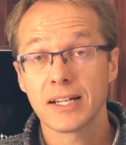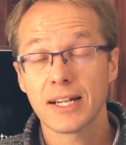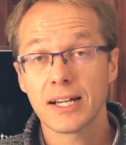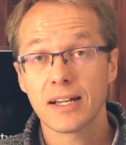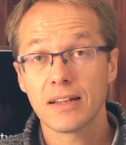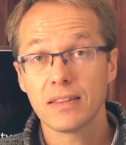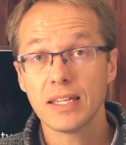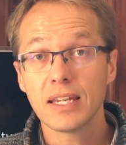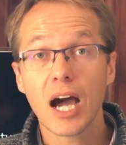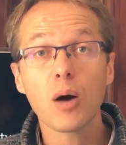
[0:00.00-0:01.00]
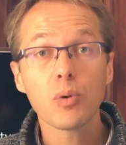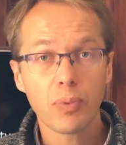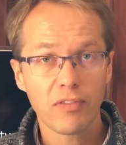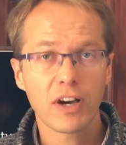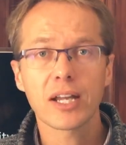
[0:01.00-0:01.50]
Uh, then I will
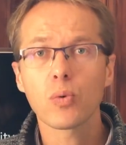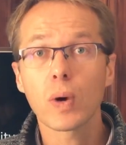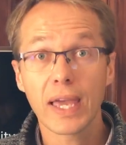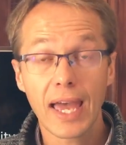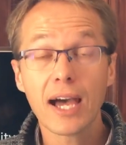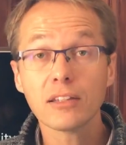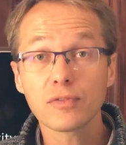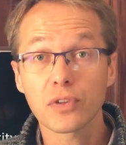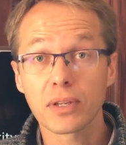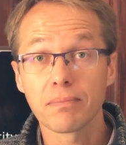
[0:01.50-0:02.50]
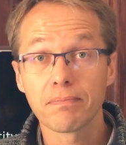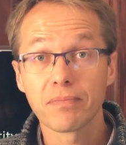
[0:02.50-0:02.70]
provide a way out for them.